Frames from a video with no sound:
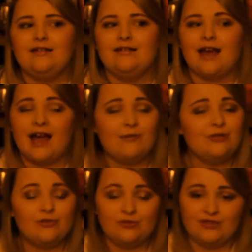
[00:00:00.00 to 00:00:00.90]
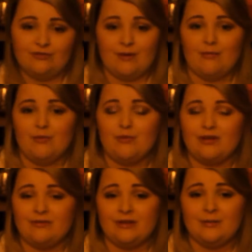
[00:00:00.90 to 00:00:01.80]
I will always remember what one
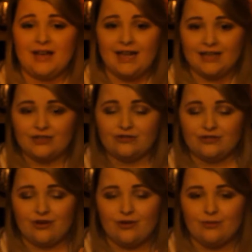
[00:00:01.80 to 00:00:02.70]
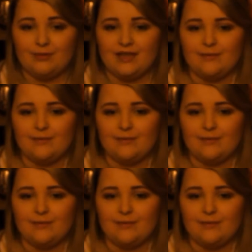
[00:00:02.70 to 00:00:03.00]
of my lecturers told me